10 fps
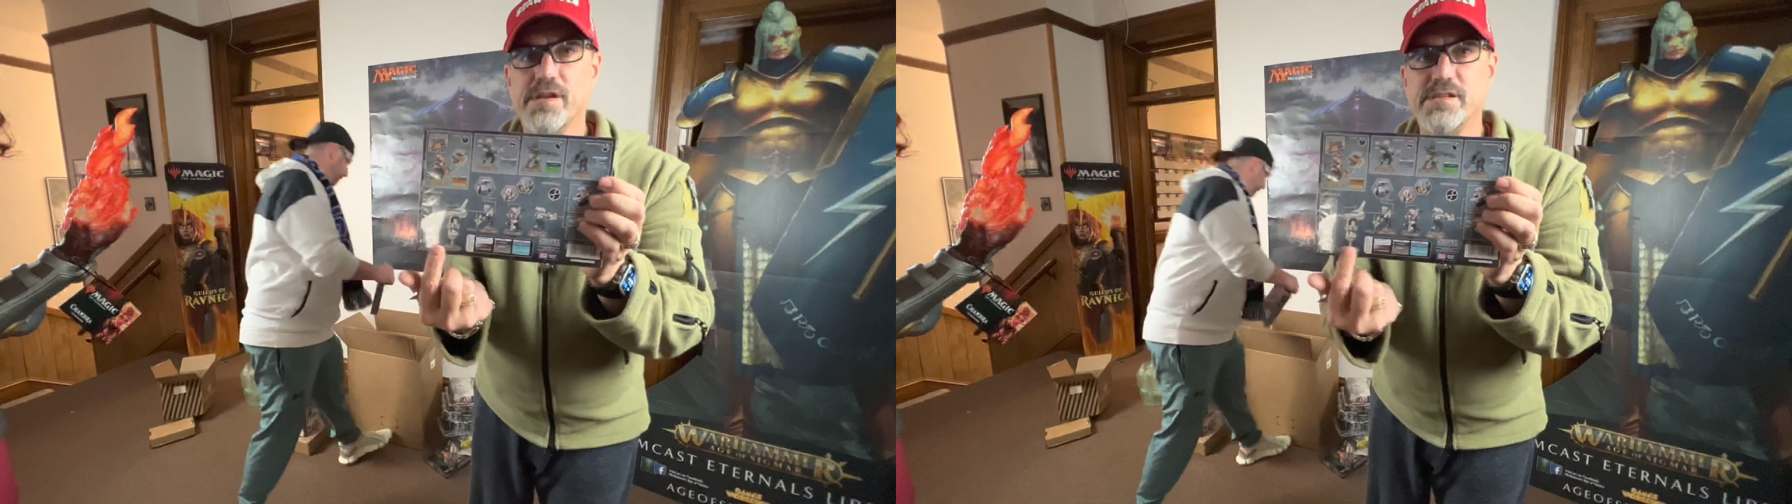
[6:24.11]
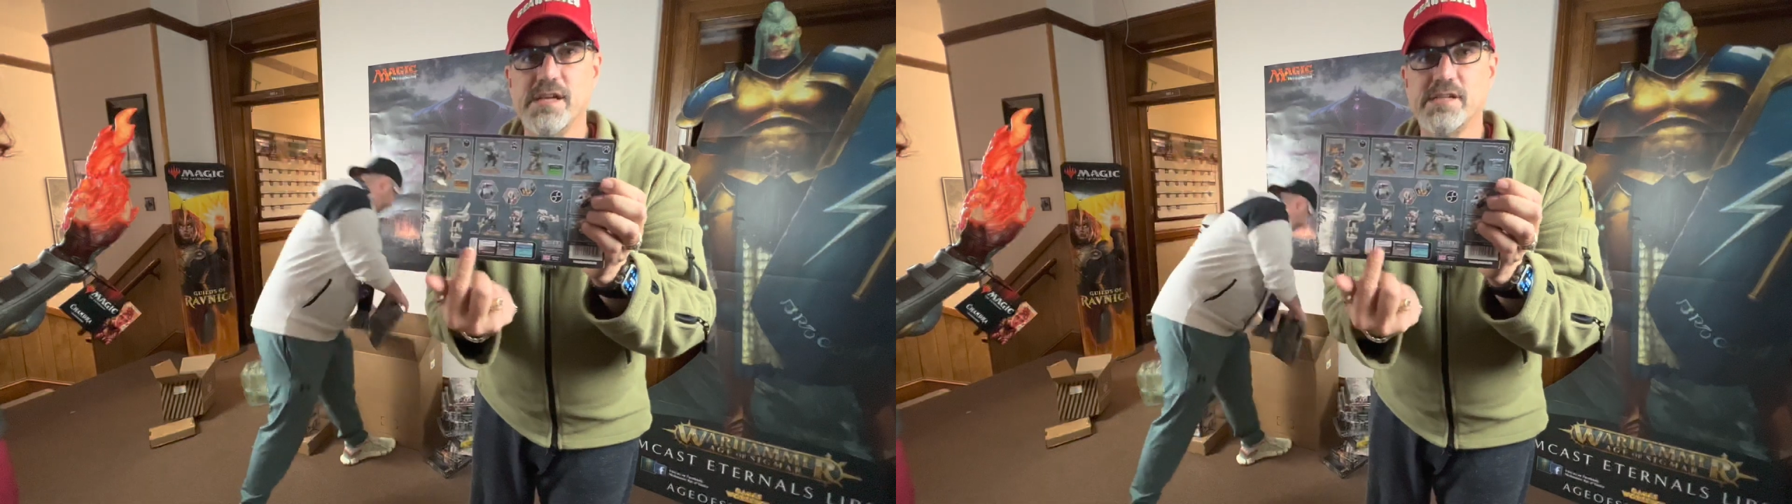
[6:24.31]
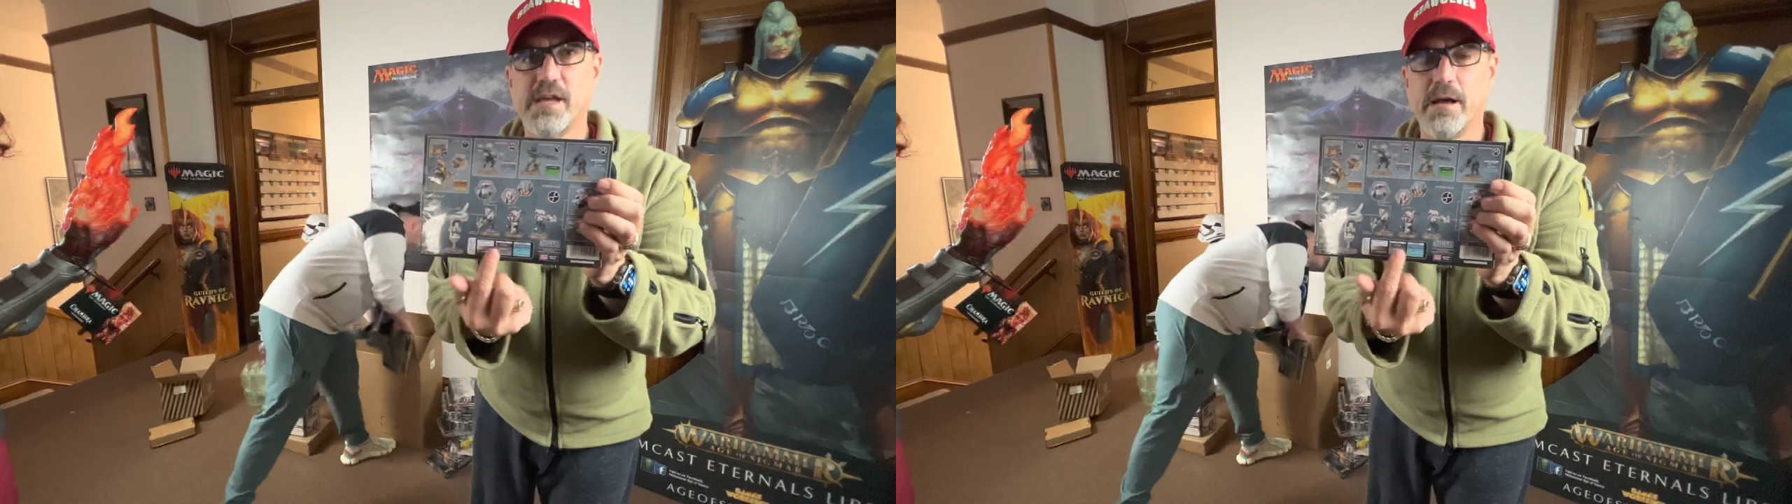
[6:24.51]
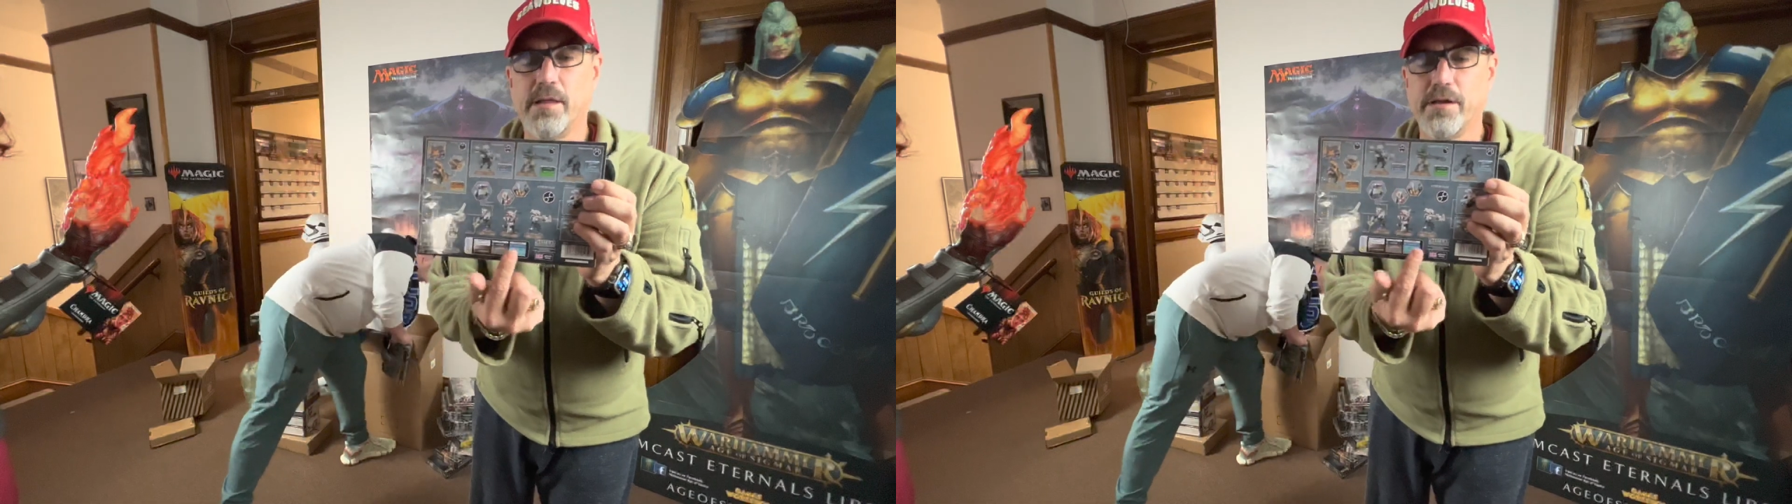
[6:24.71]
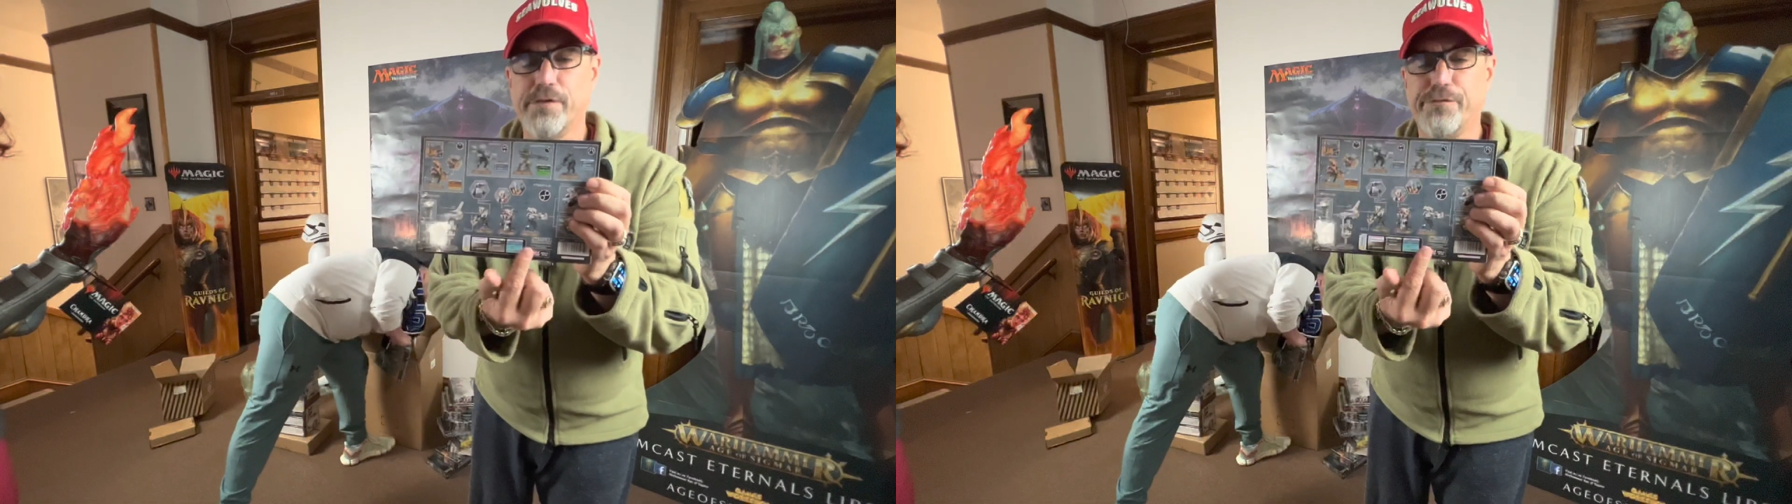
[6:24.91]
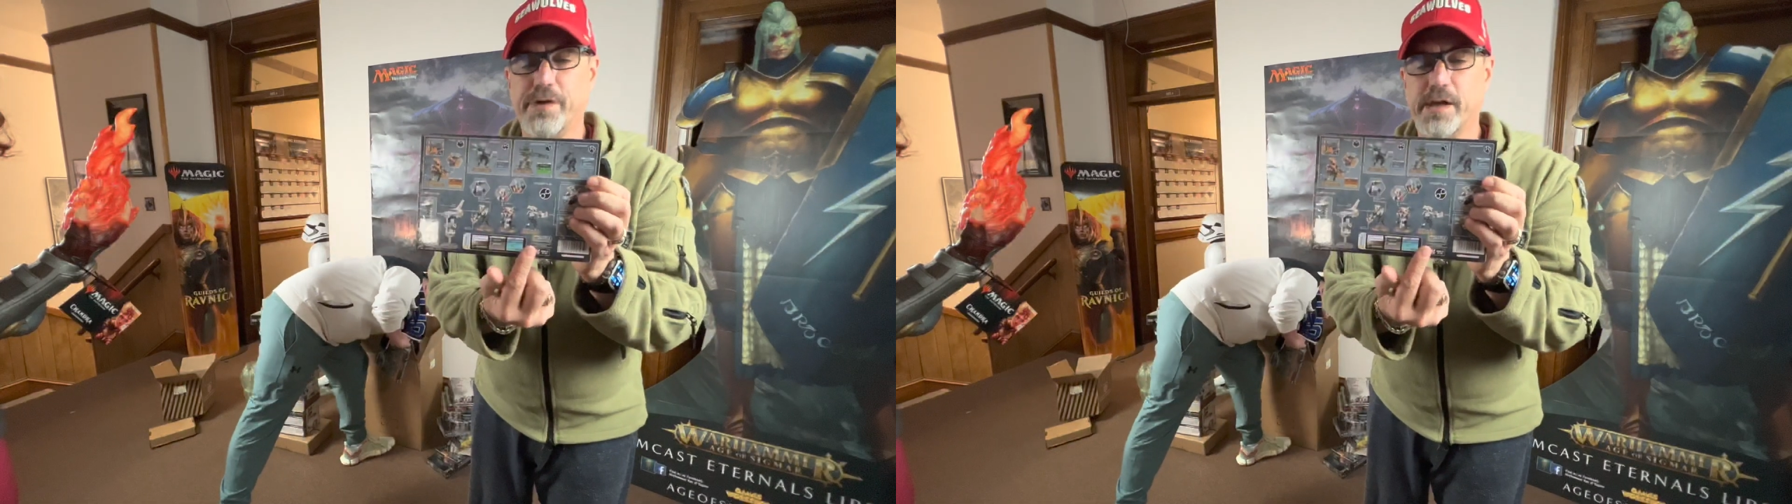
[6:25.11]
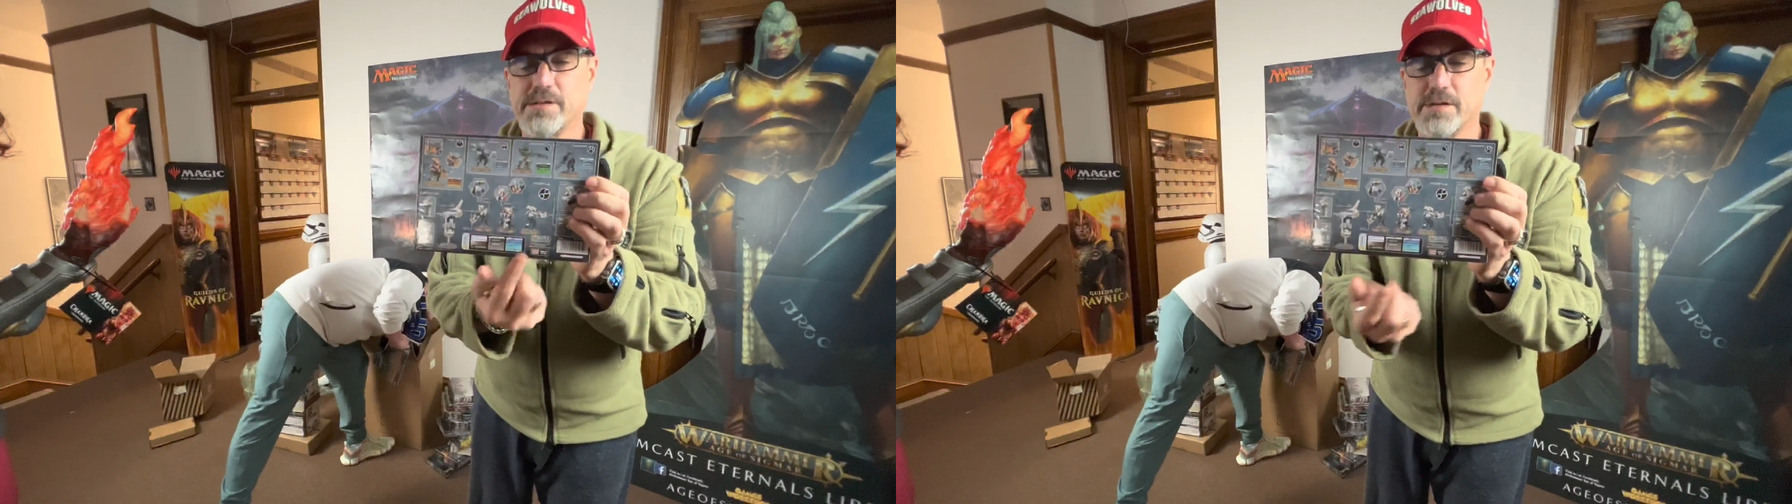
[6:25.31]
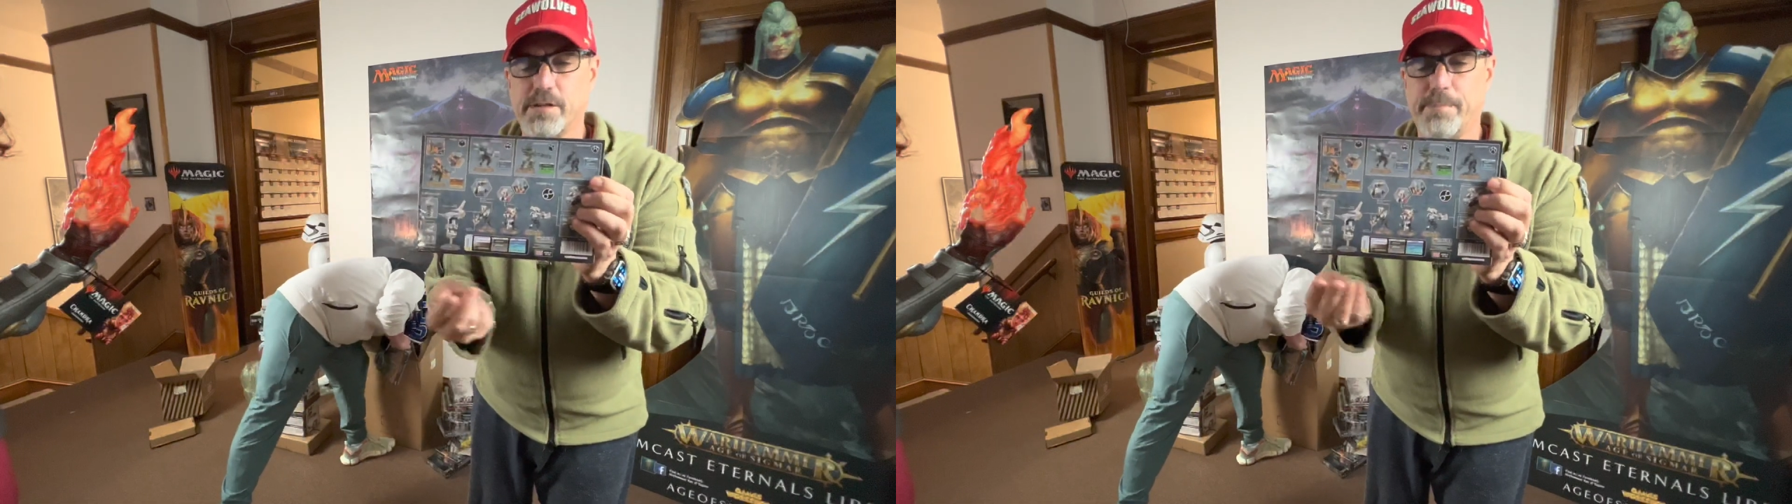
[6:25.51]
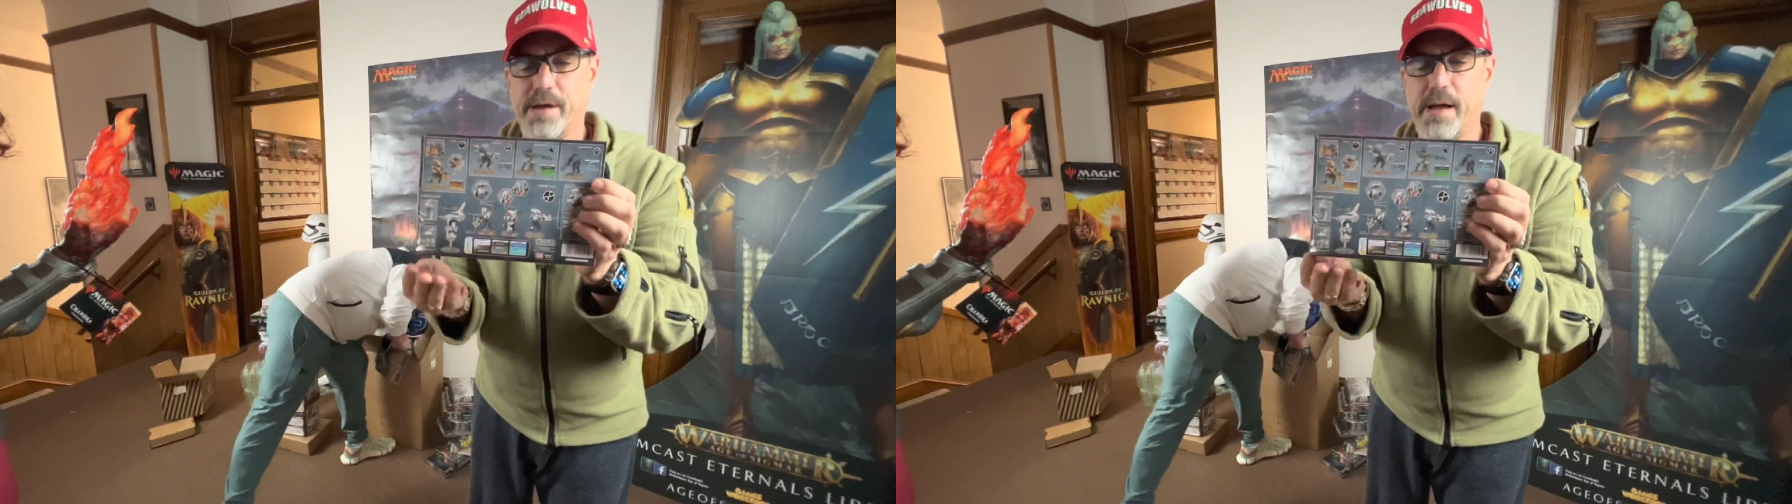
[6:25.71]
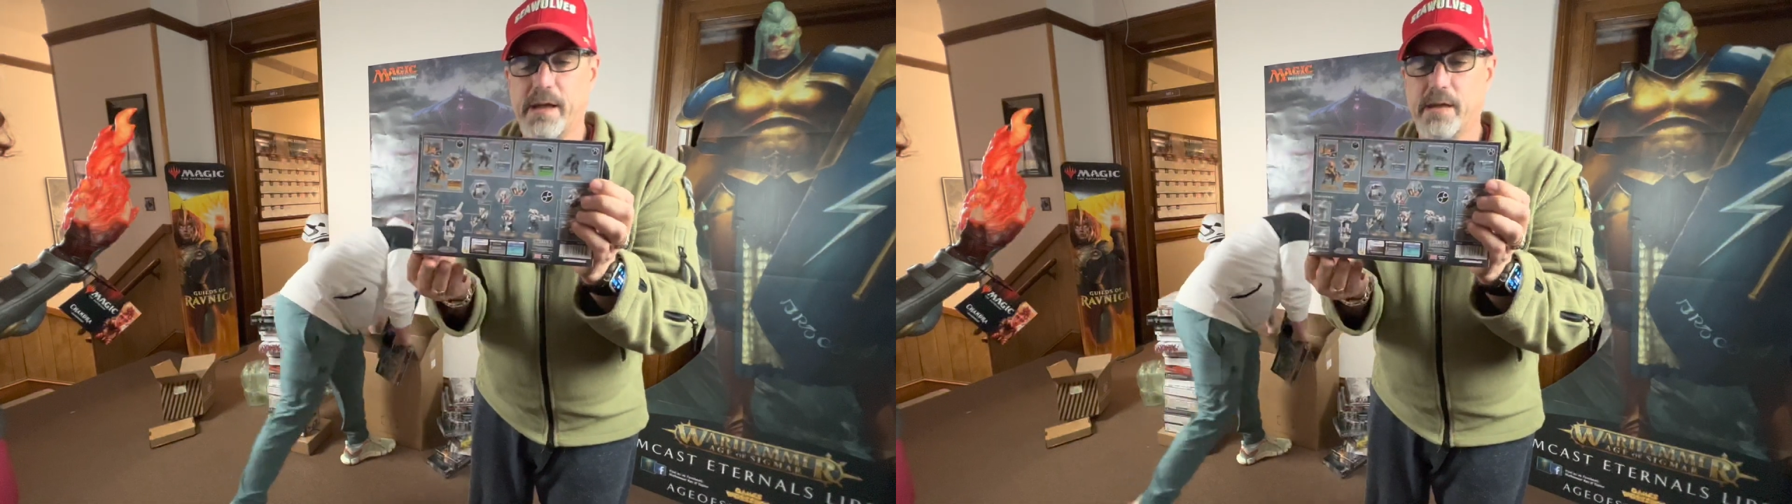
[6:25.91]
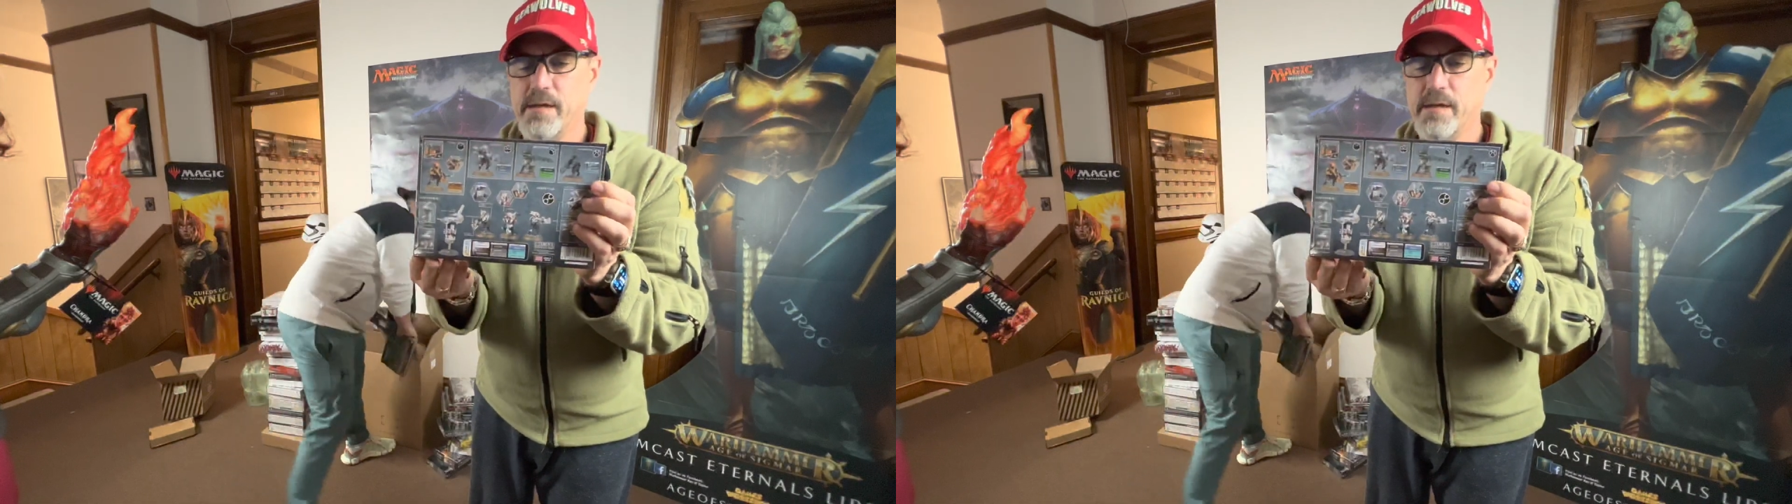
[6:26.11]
detail on the figs on the back.